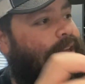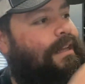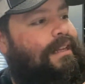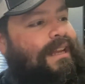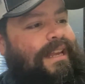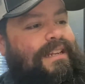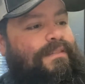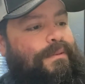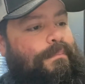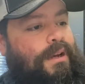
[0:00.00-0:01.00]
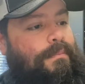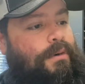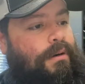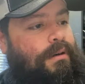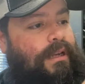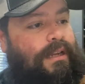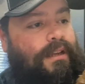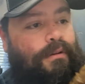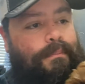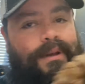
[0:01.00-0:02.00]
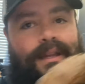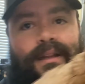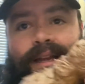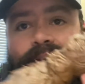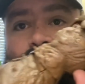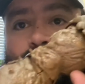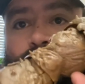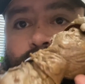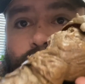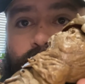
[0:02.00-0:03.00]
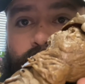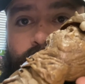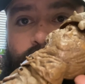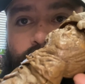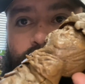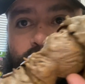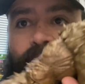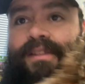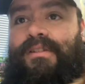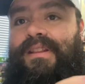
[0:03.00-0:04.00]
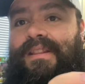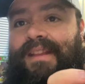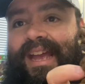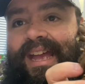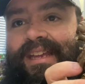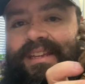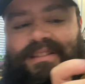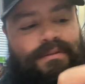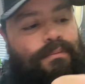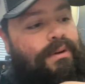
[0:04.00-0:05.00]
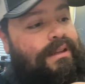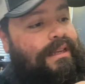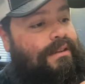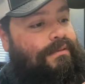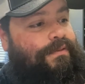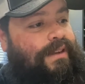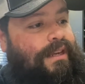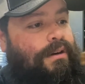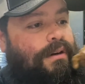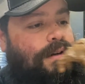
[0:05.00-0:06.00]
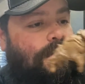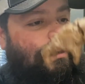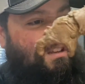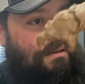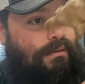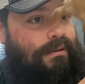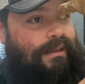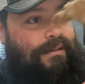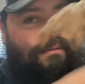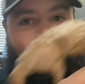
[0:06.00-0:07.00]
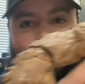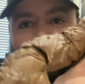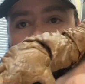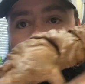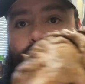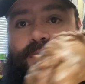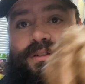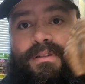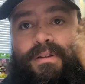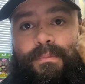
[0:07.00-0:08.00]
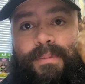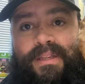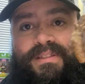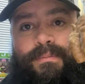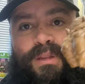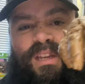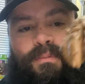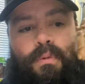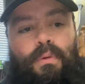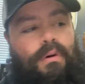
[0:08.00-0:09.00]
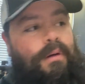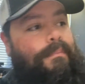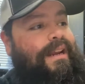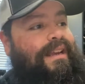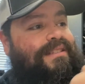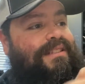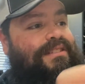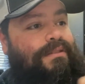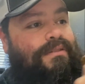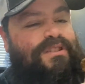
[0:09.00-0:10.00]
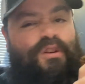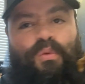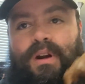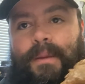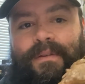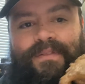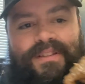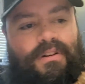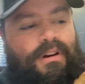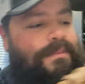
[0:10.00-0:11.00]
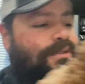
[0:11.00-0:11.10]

kind of a bummer, you know. But like, other than that, he's a really good figure, you know. Like, right here, I wish there'd be something more, but I guess it's so there's no rub if his arms are